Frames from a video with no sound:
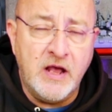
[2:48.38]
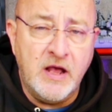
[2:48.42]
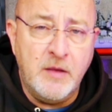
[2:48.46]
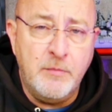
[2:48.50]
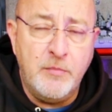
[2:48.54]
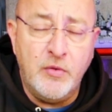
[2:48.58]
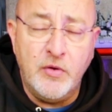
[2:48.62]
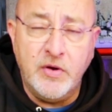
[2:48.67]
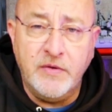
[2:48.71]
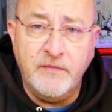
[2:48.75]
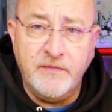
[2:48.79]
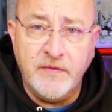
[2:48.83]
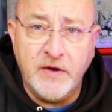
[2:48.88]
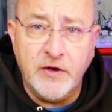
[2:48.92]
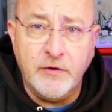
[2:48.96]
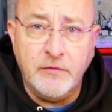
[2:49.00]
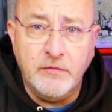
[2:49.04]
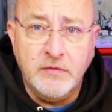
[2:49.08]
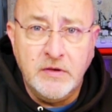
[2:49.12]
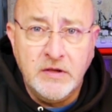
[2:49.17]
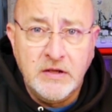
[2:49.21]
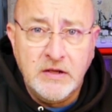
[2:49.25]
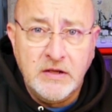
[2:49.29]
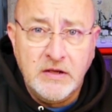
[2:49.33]
point of view,
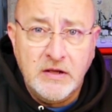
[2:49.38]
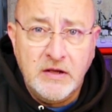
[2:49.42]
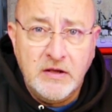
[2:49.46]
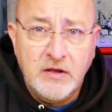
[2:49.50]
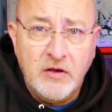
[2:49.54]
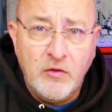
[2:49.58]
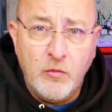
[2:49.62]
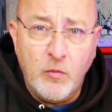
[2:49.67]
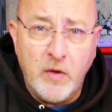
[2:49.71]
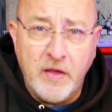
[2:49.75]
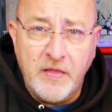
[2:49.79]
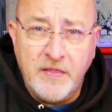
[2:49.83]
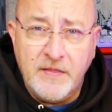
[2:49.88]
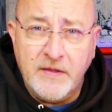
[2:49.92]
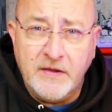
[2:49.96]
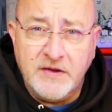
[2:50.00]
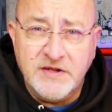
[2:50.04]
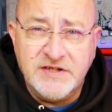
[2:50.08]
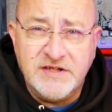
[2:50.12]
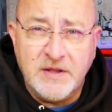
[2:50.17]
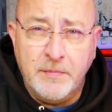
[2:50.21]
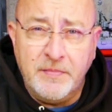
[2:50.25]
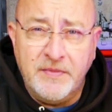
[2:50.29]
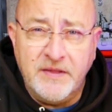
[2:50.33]
where
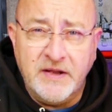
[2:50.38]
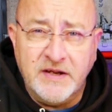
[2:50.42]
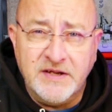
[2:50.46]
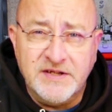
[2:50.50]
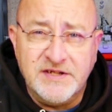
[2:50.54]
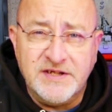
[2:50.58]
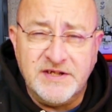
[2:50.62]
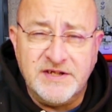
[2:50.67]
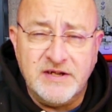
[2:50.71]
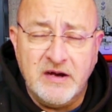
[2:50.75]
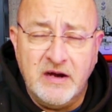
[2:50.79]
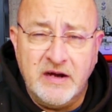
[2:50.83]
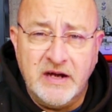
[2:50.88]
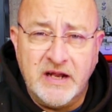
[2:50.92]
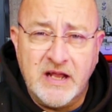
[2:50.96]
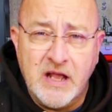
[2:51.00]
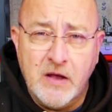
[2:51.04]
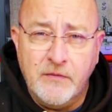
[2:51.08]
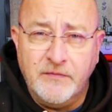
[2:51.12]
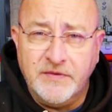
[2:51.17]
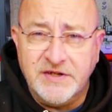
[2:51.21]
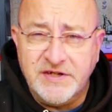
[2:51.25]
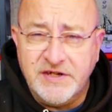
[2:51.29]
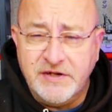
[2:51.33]
some things are slightly covered,